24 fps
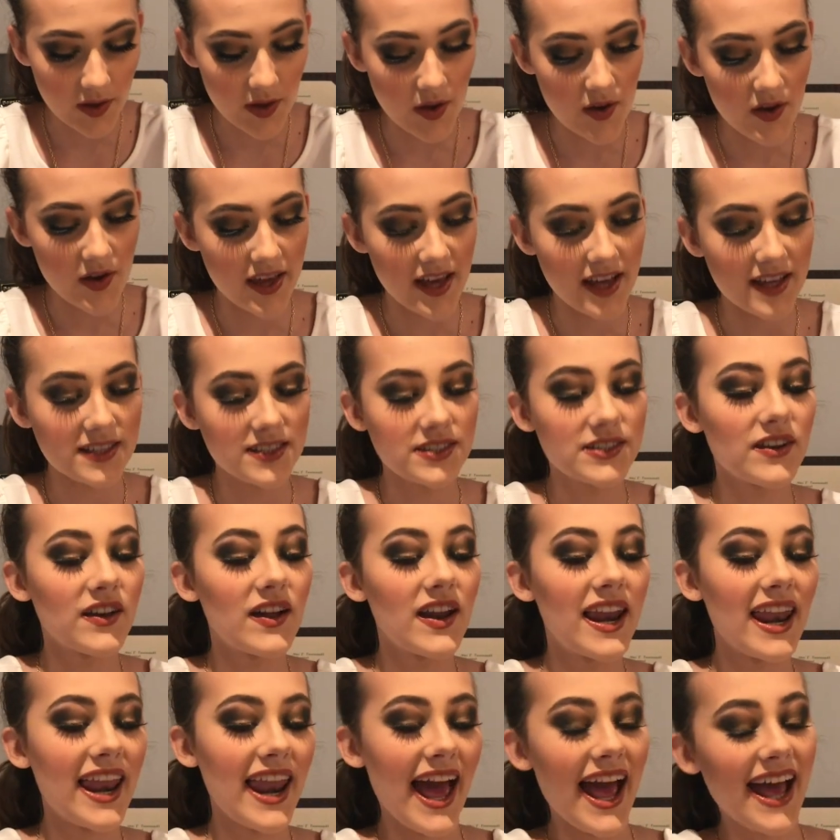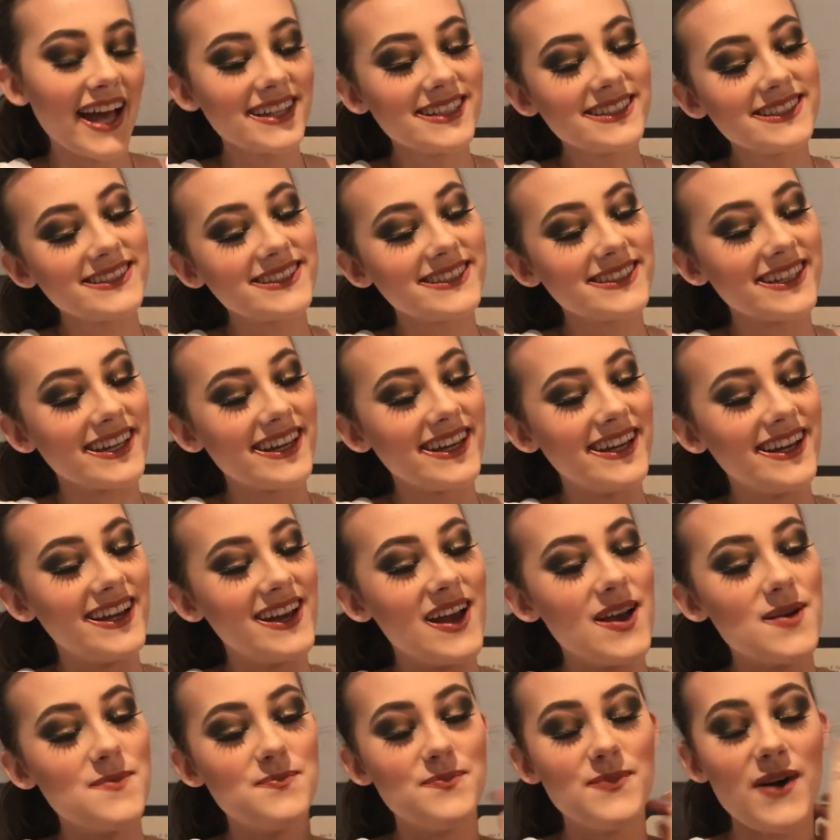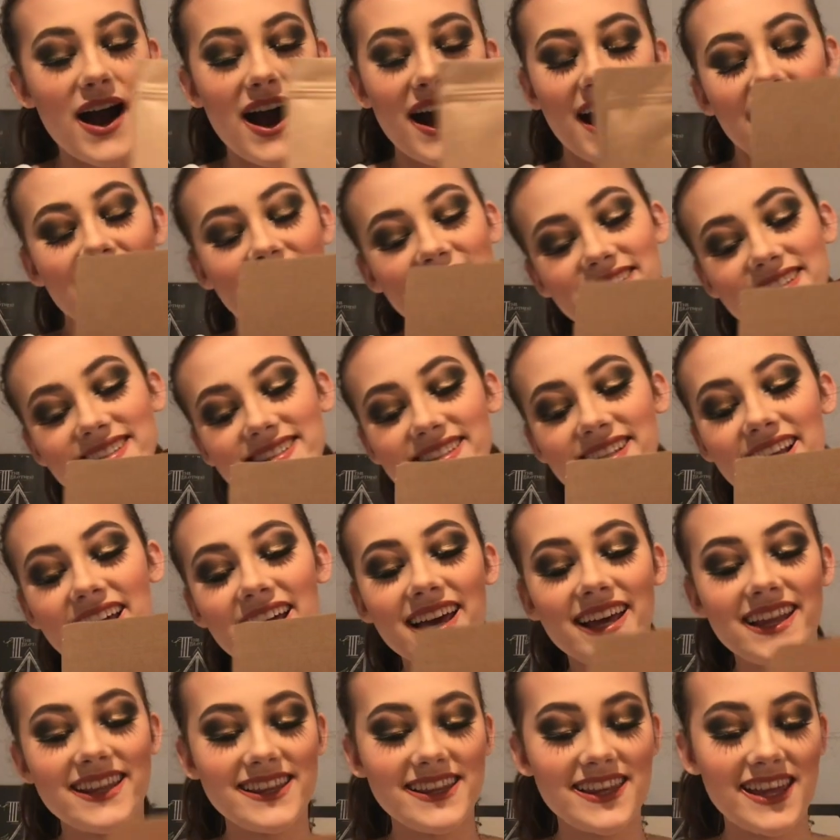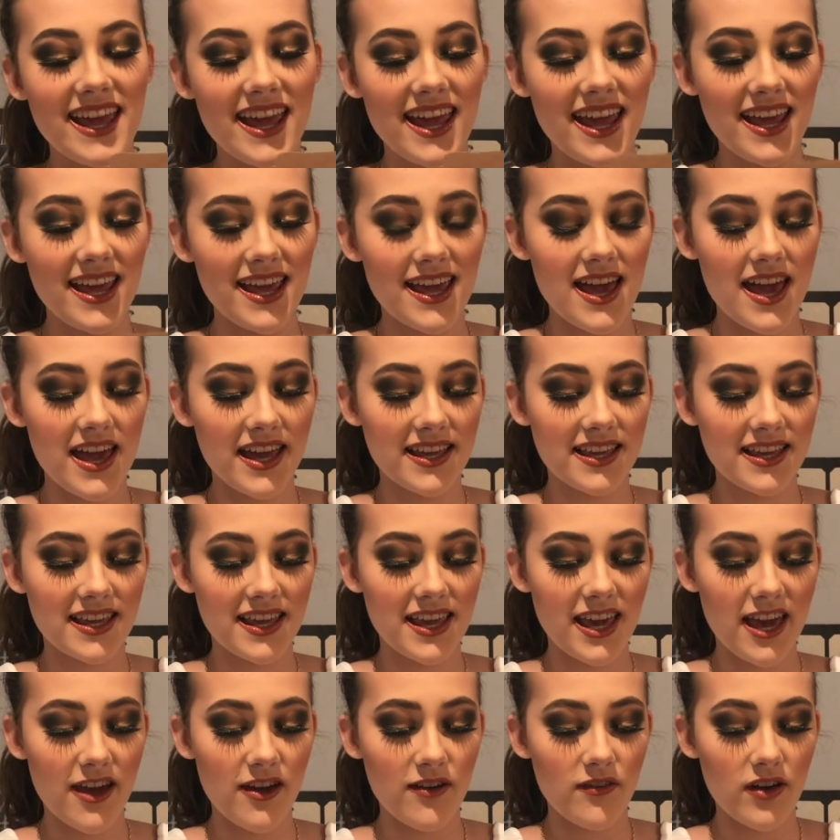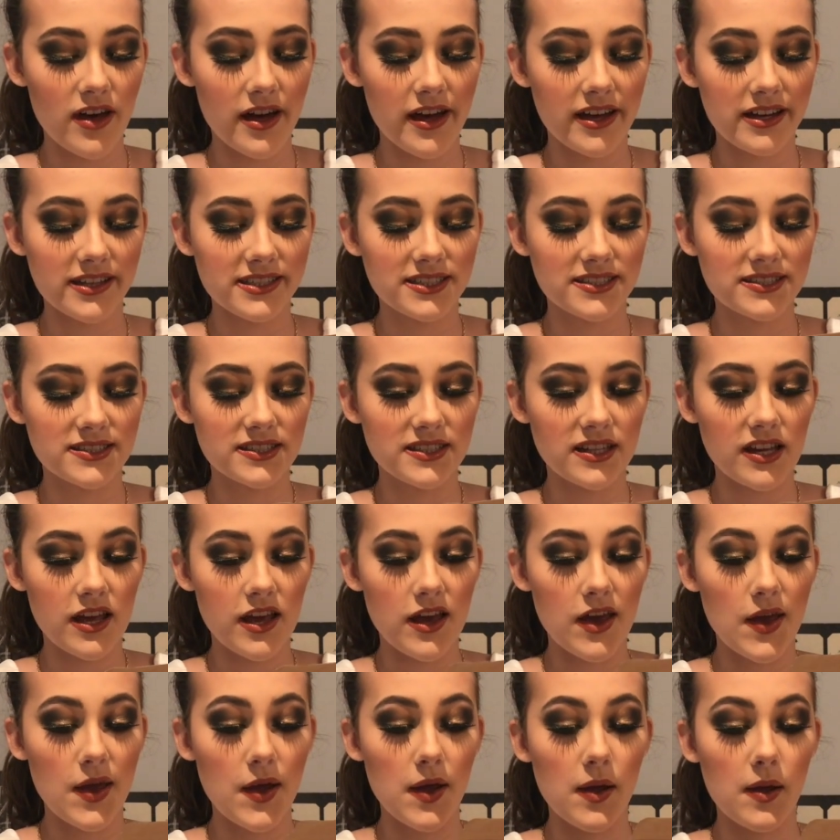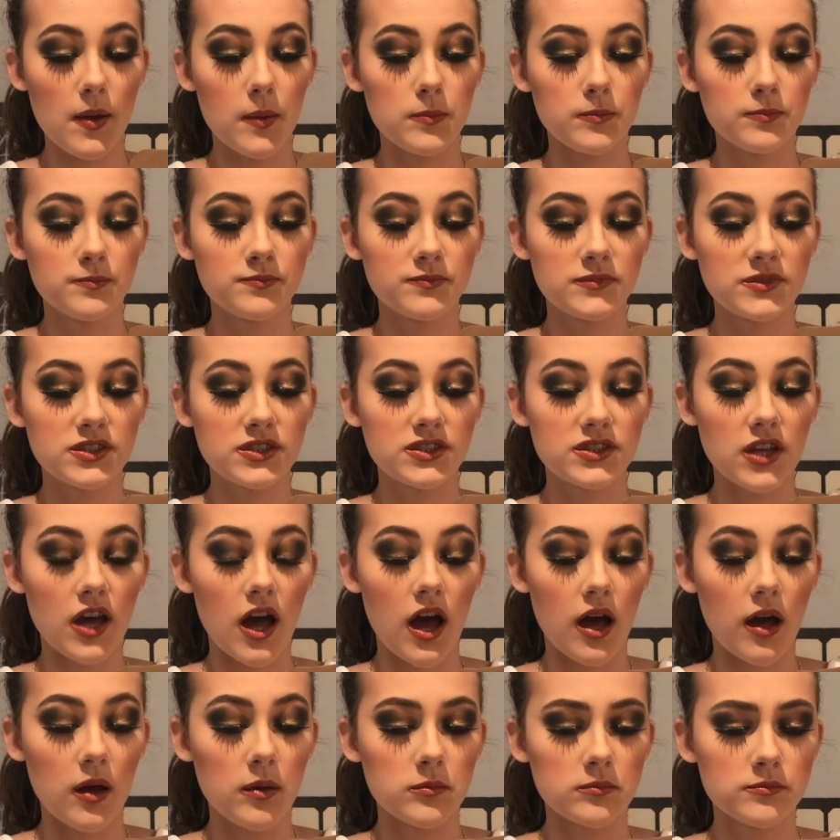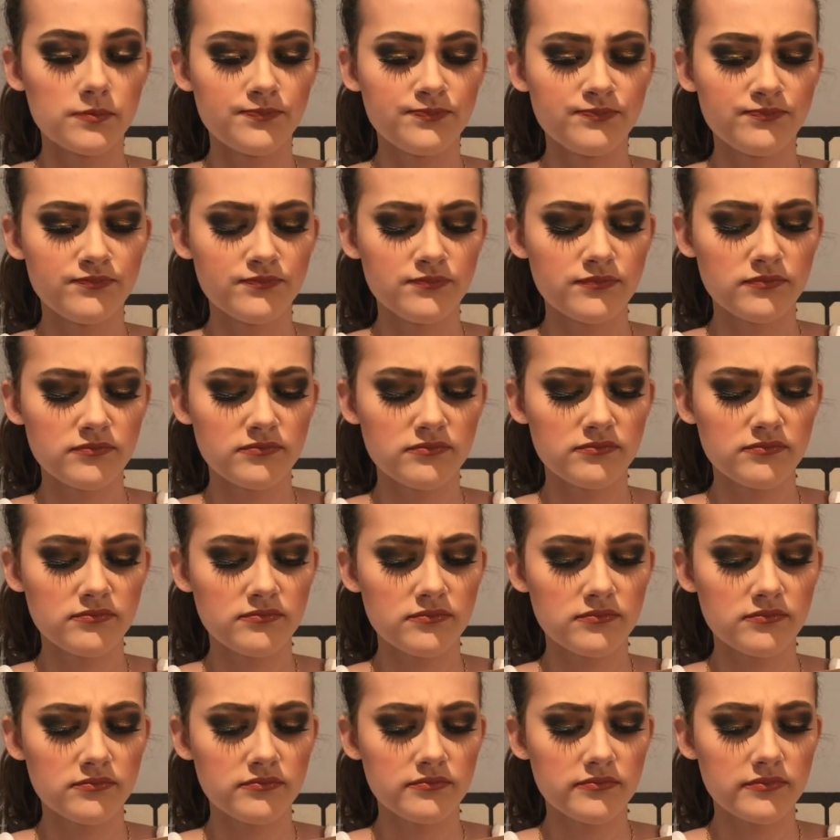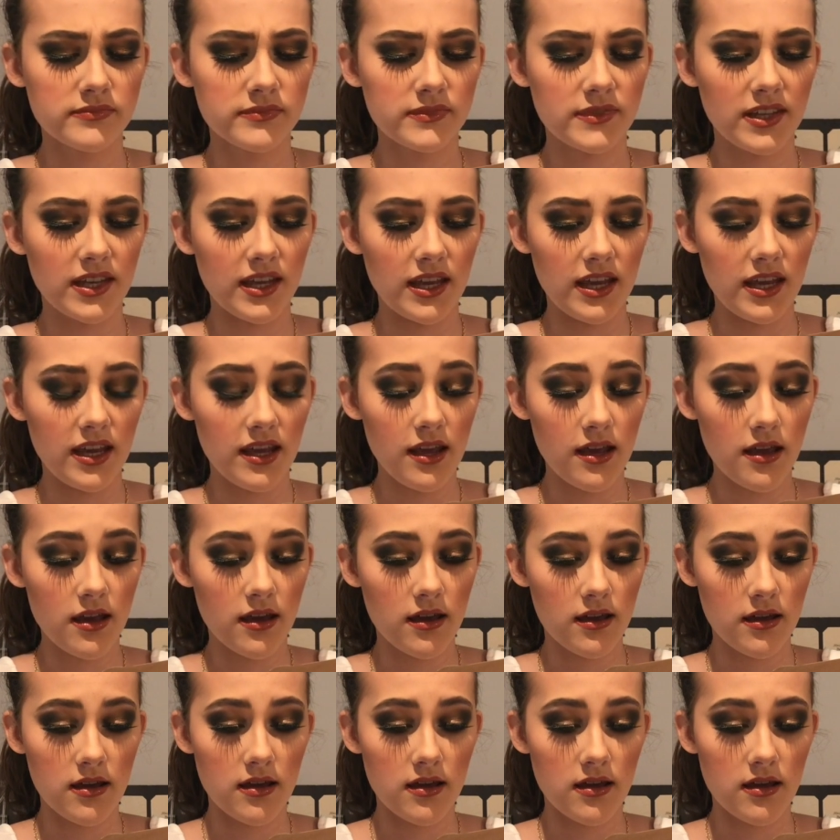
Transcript: Okay, so last box, they gave us some tea,